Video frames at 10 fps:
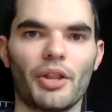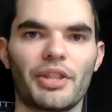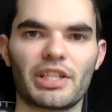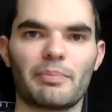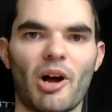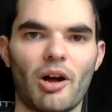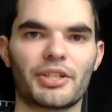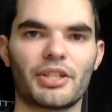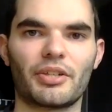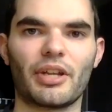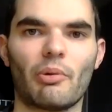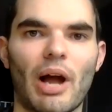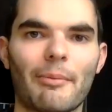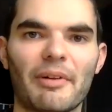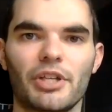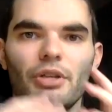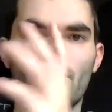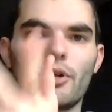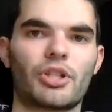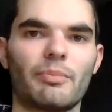this Spartan. However you
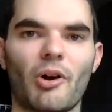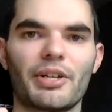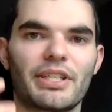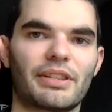customize it,